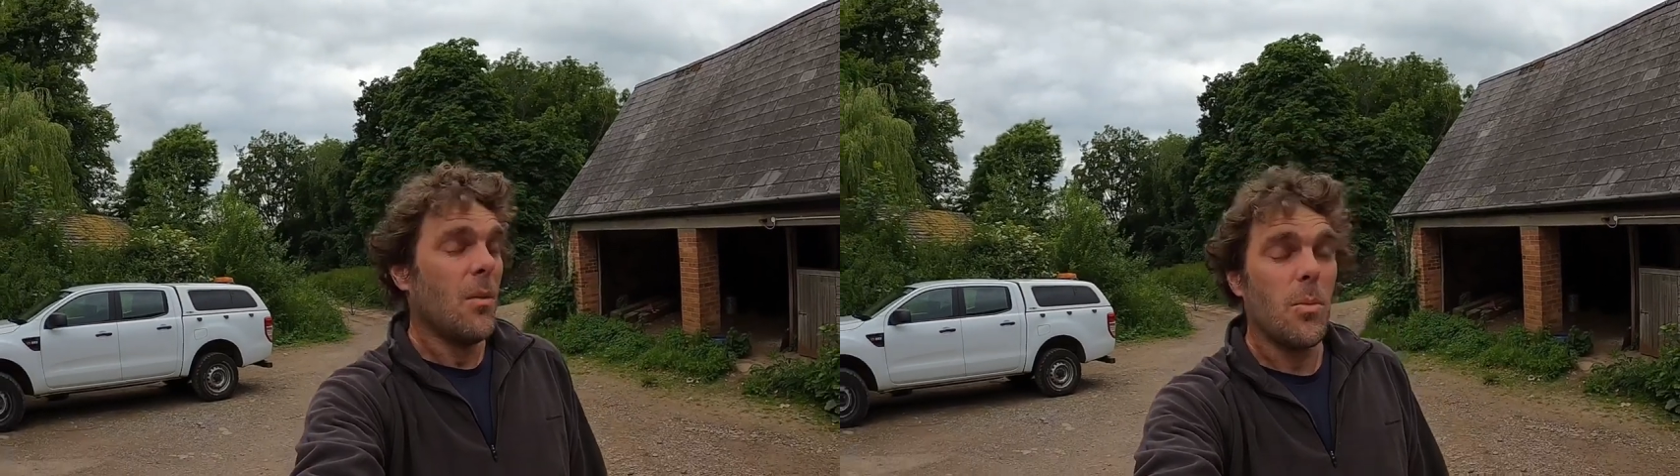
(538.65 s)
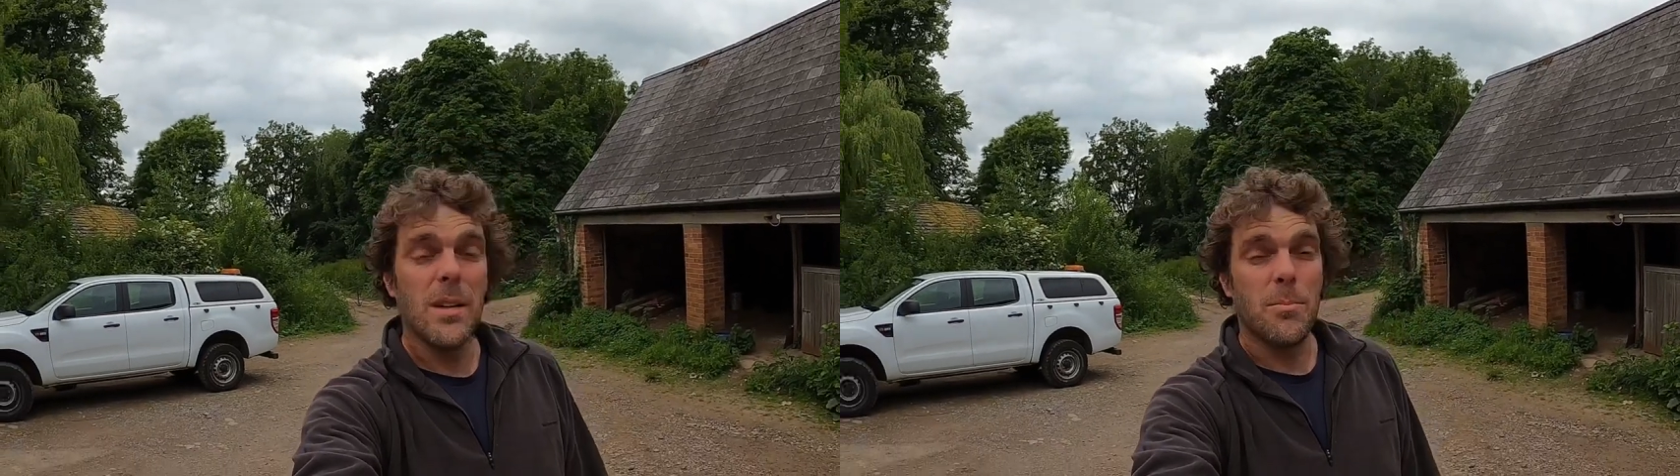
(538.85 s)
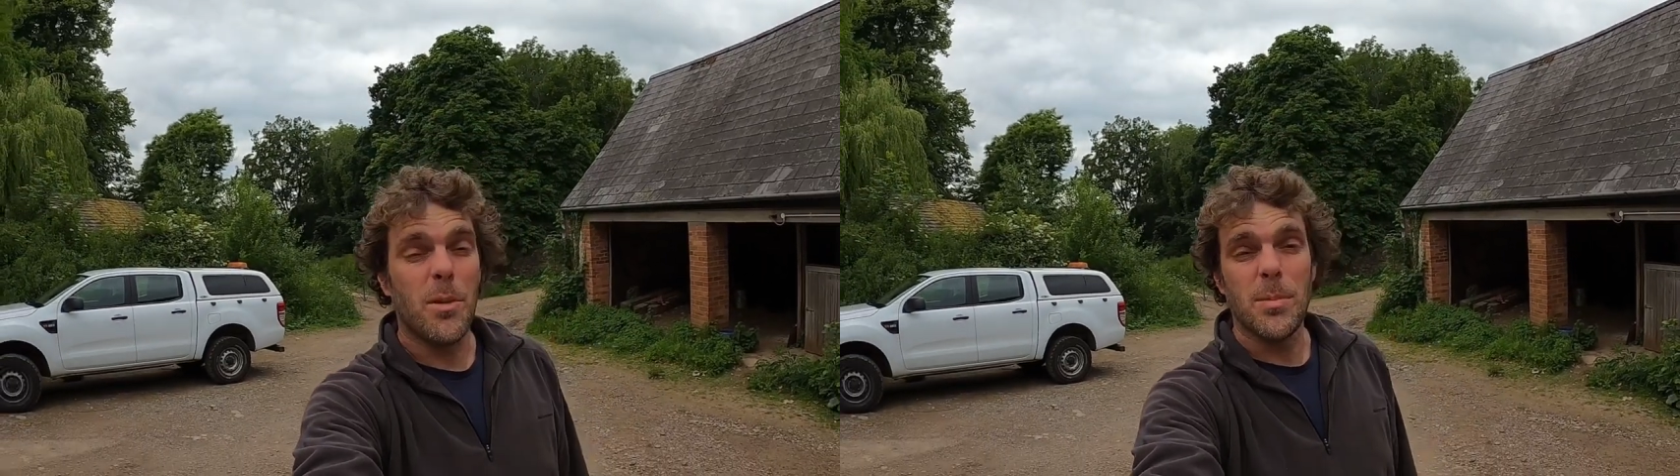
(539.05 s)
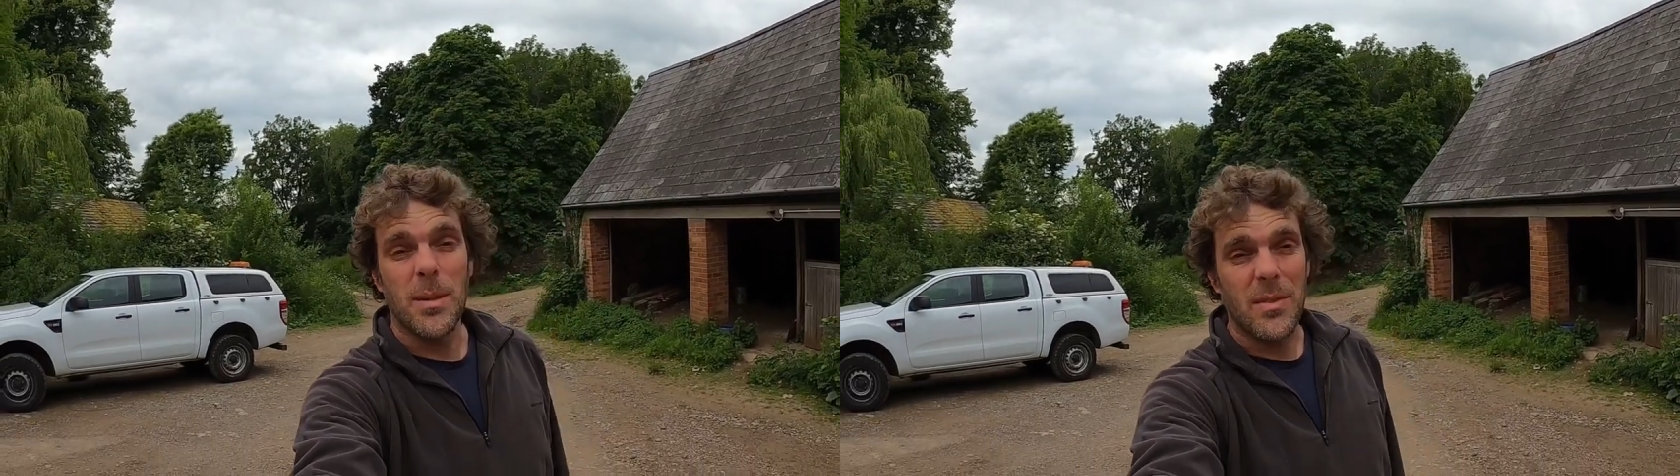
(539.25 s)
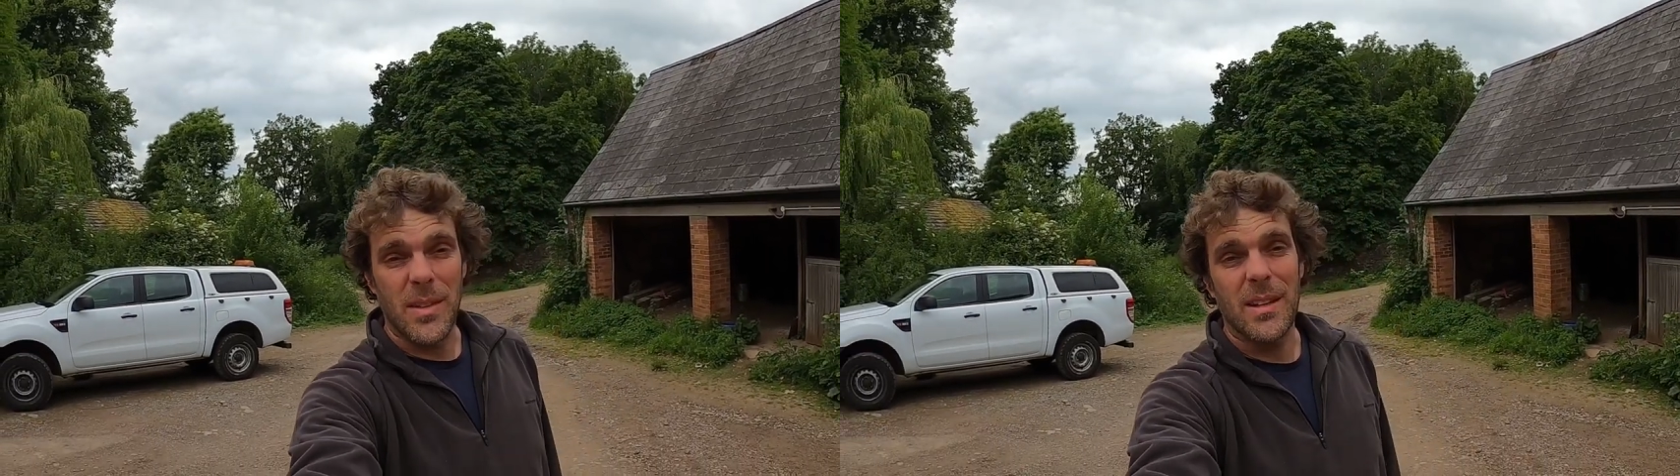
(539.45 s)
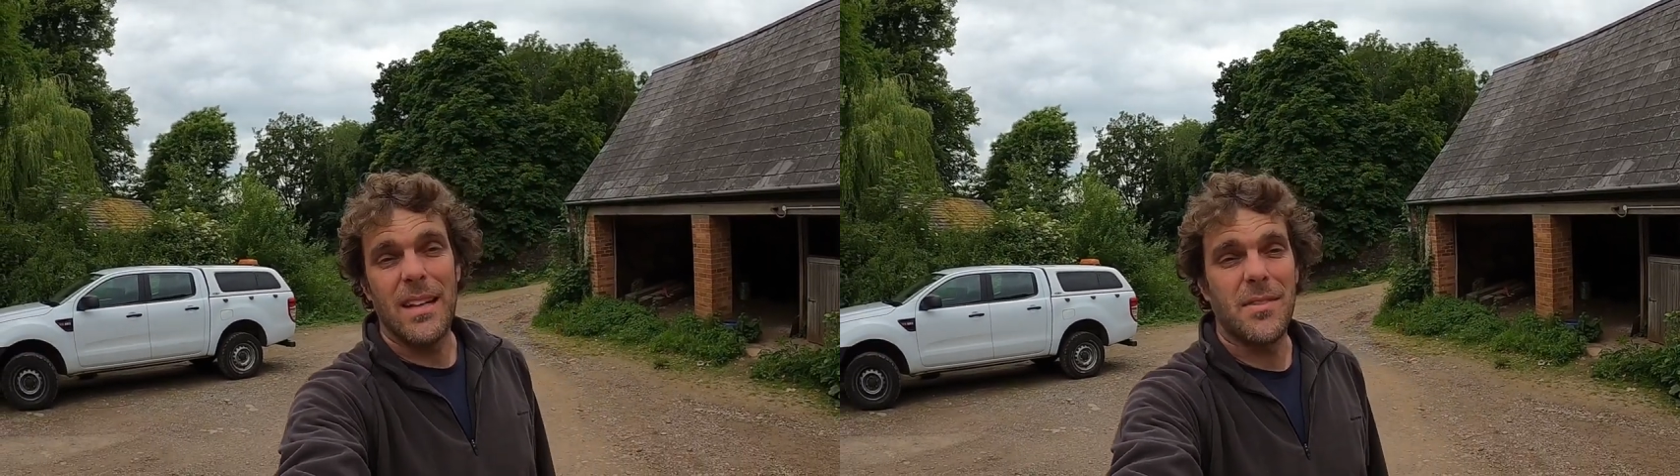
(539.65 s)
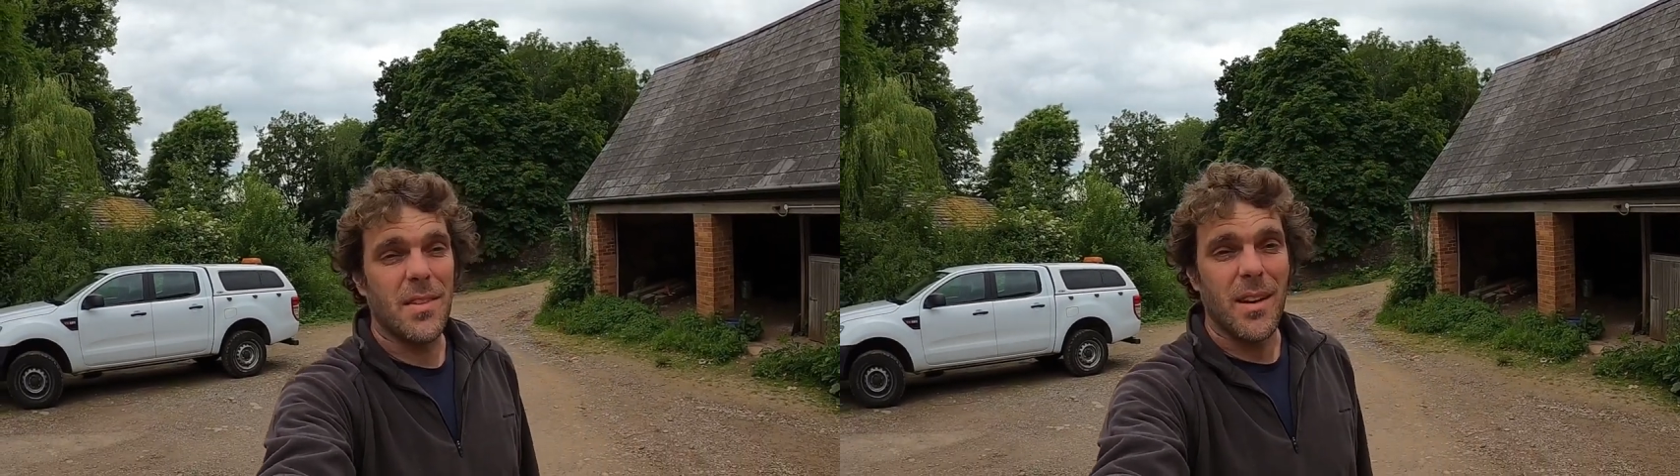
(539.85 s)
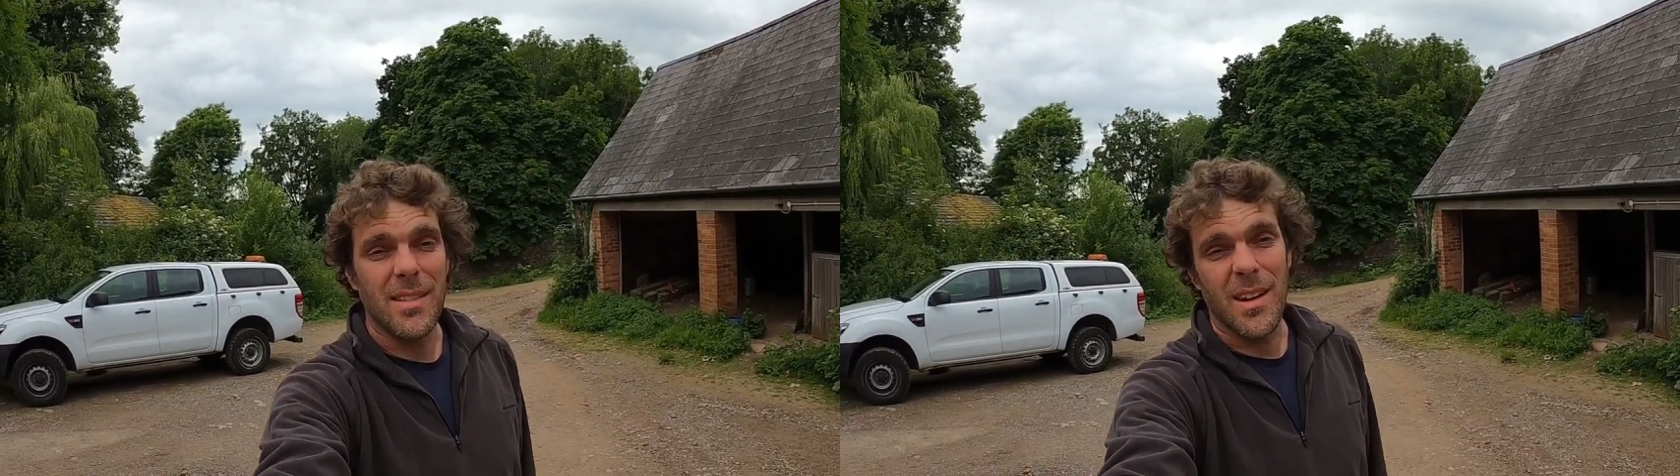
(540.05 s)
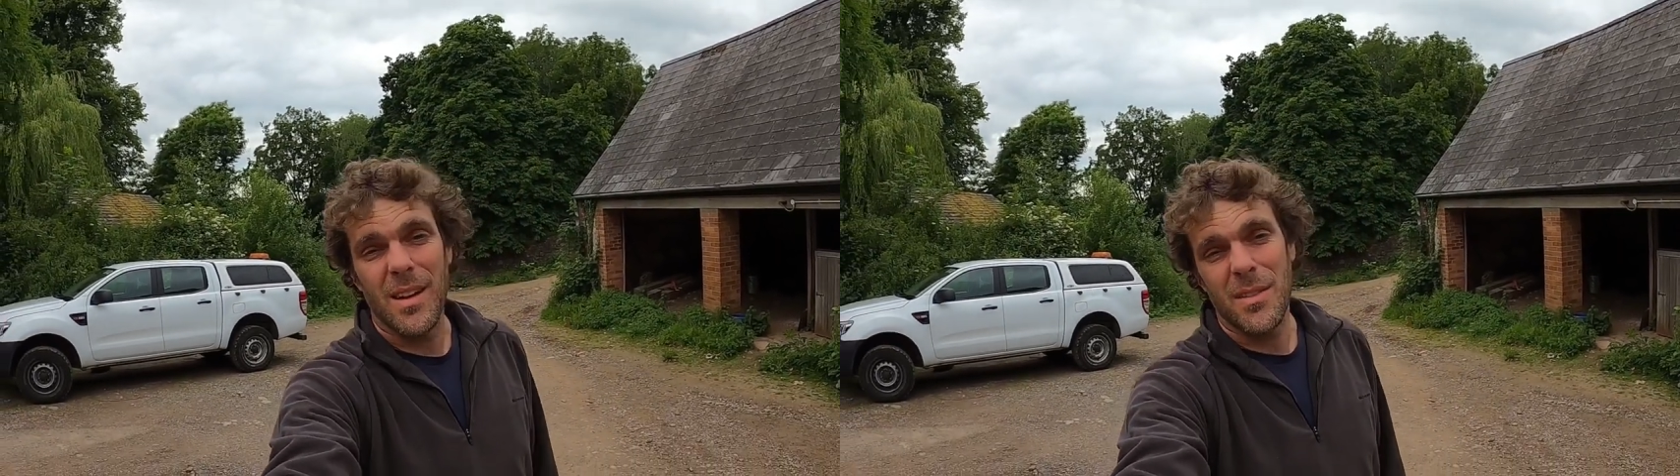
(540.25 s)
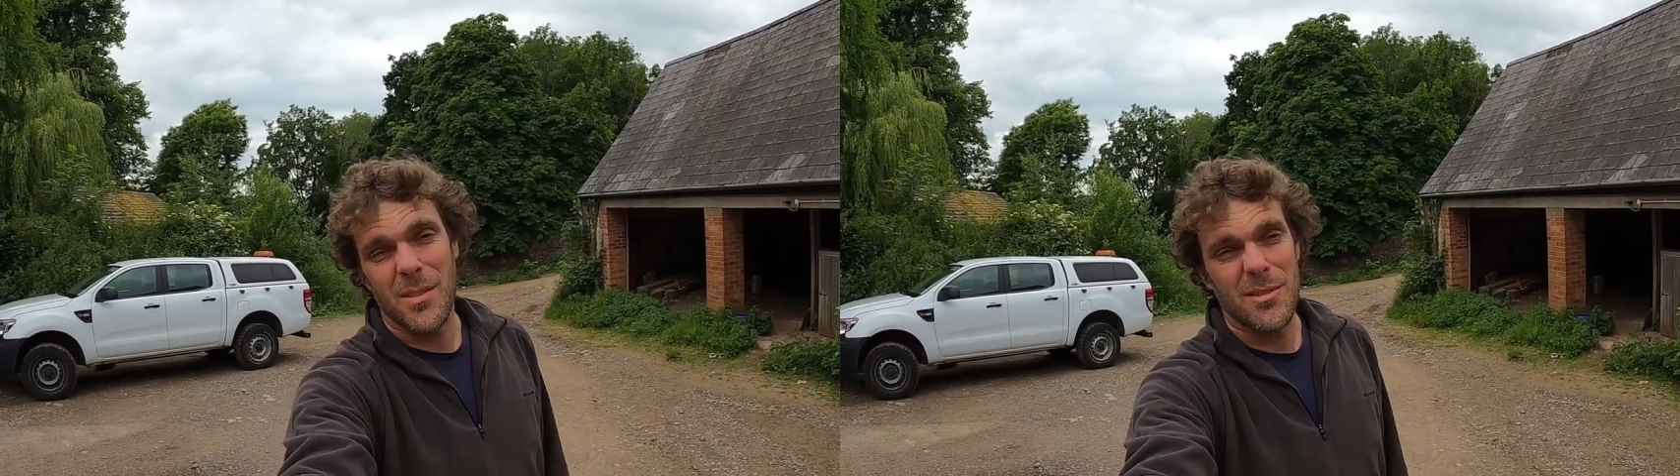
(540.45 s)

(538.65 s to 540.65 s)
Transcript: We'll probably still advertise ours as